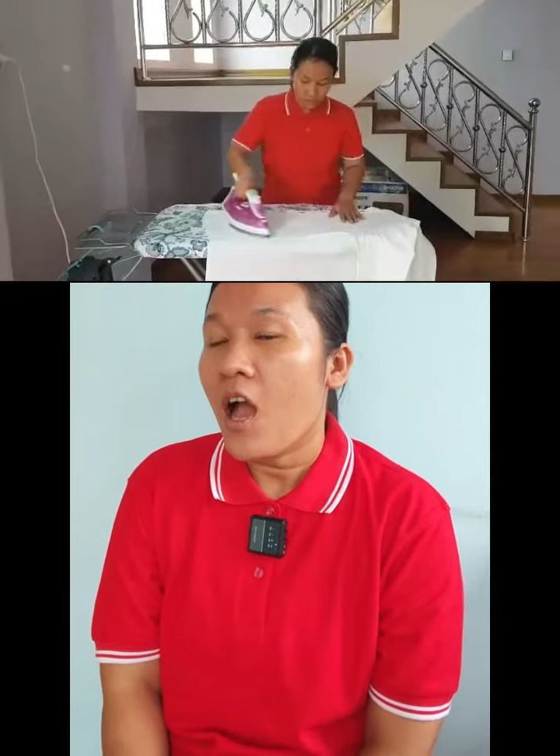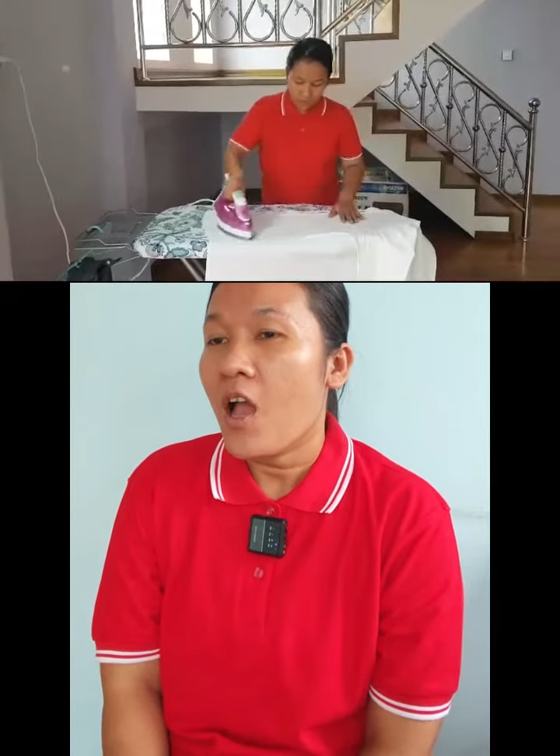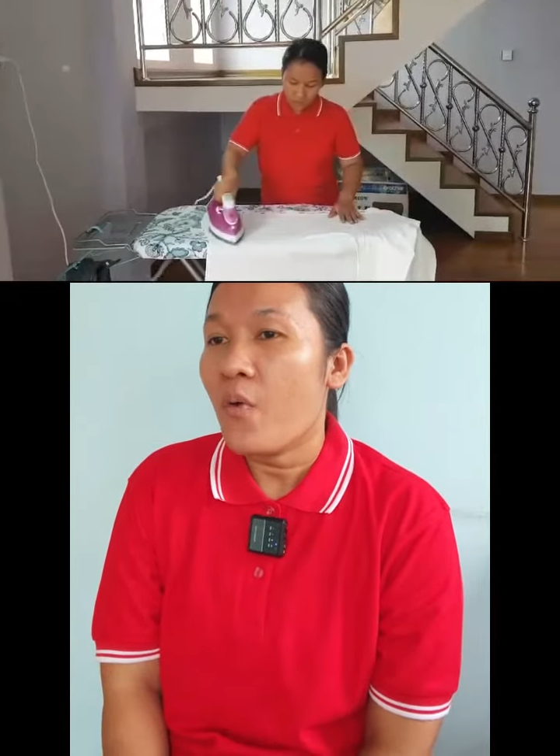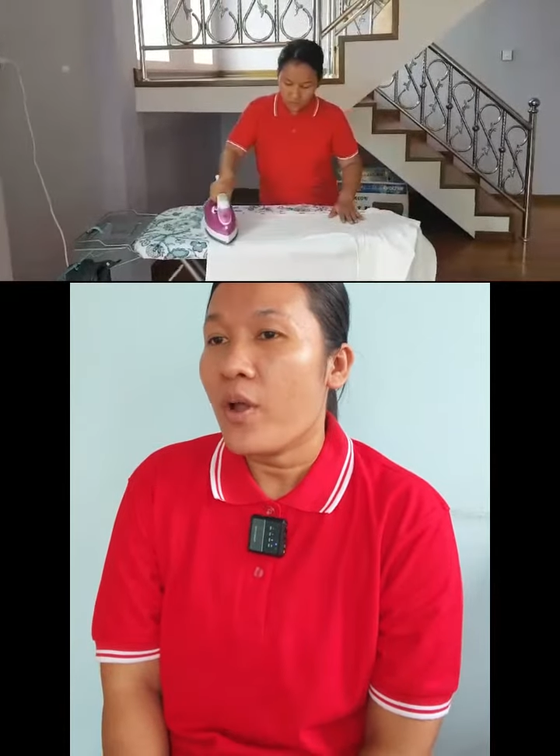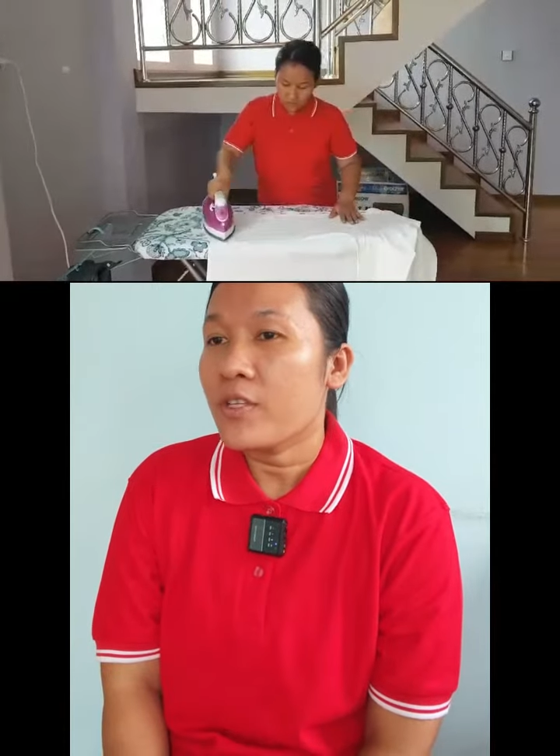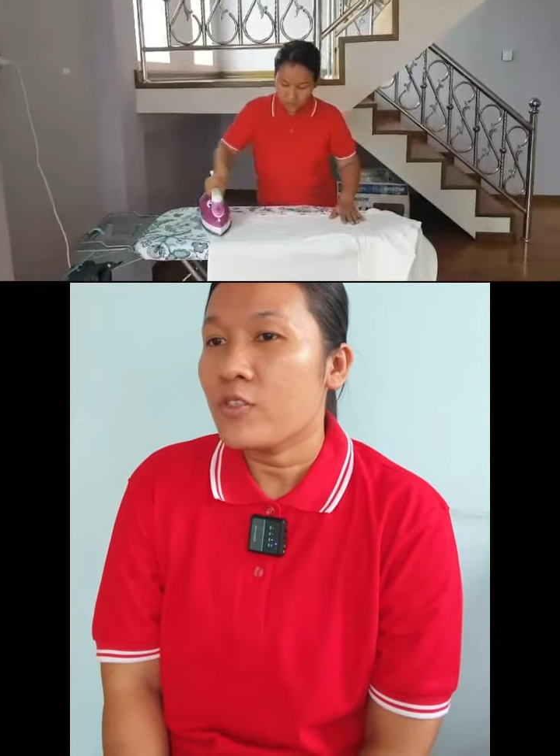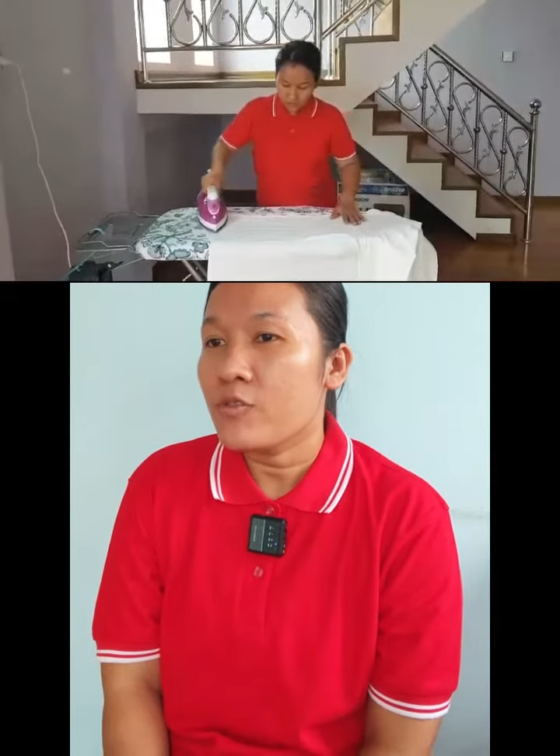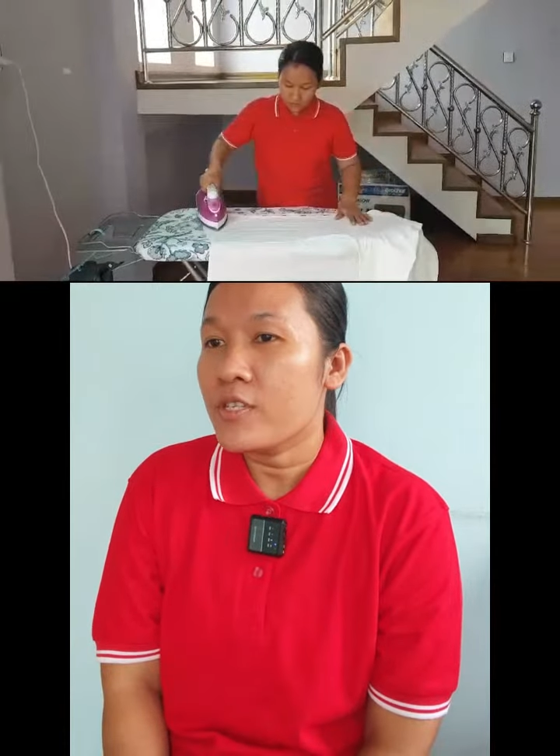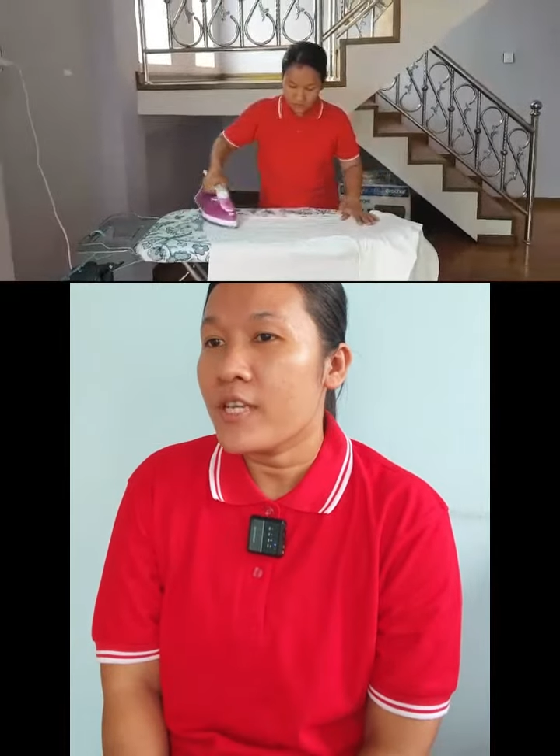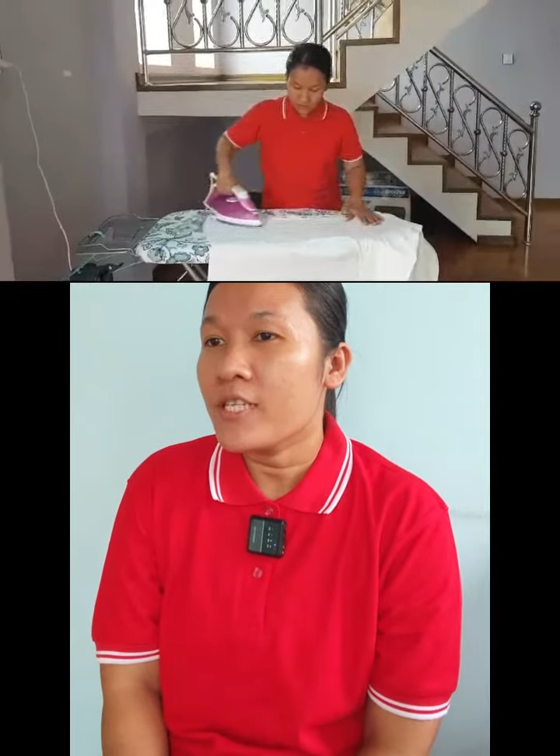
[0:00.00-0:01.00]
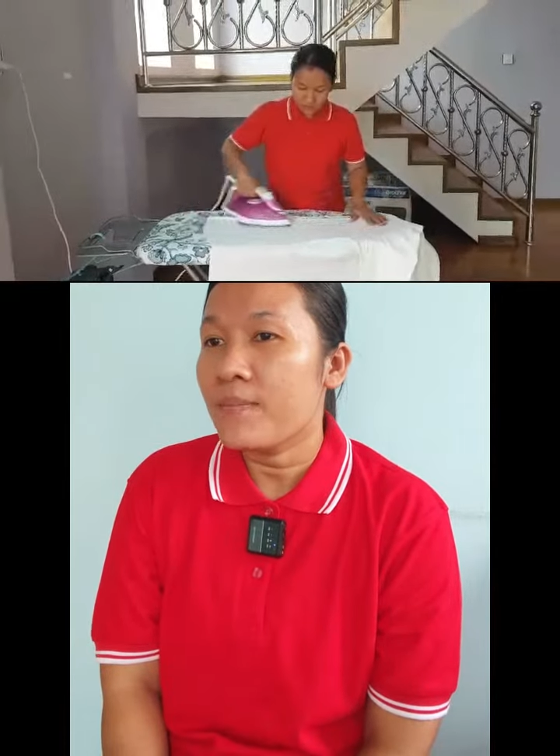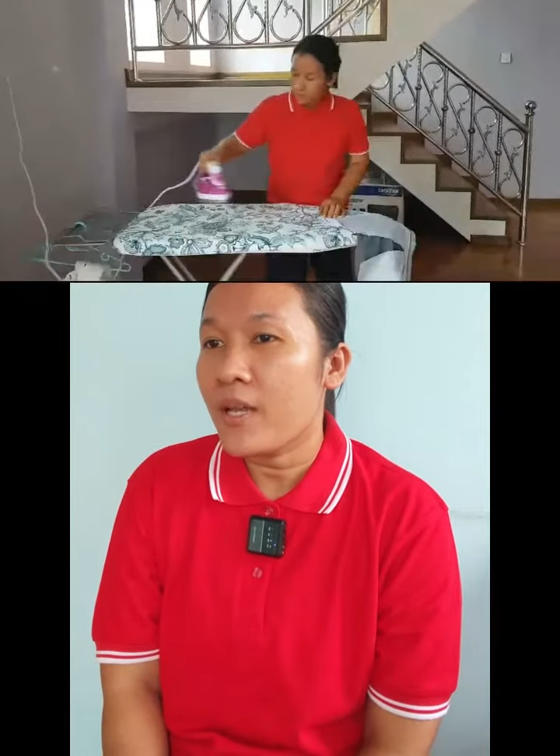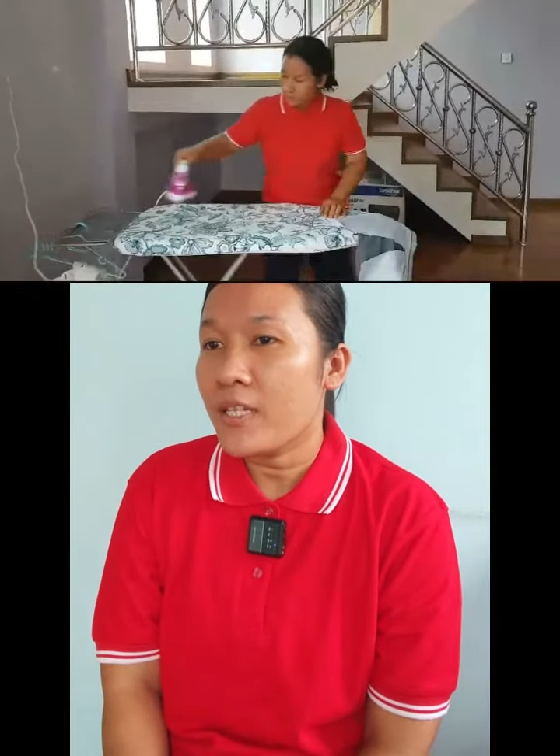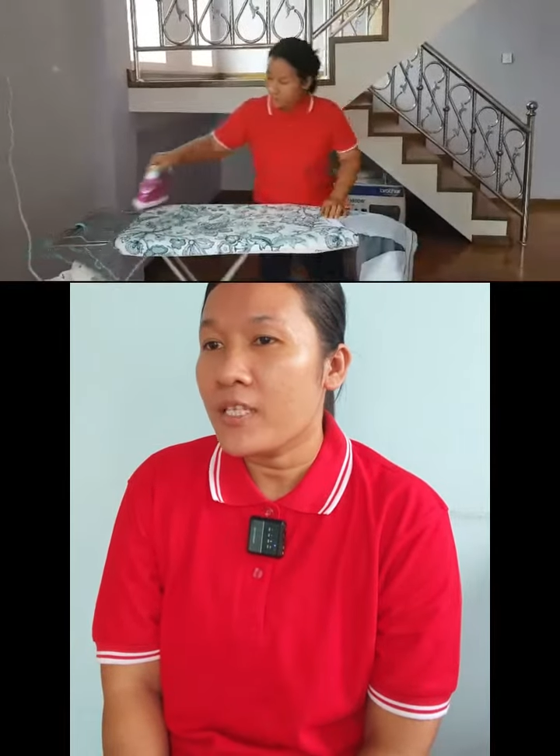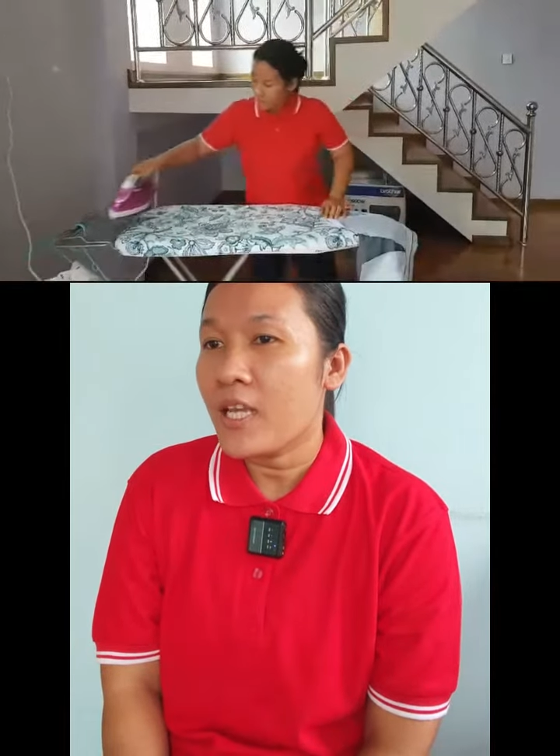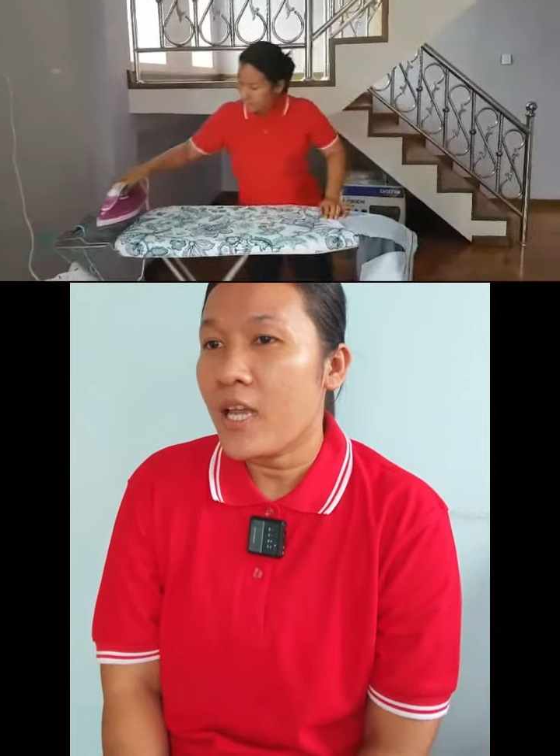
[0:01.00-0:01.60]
I want to save money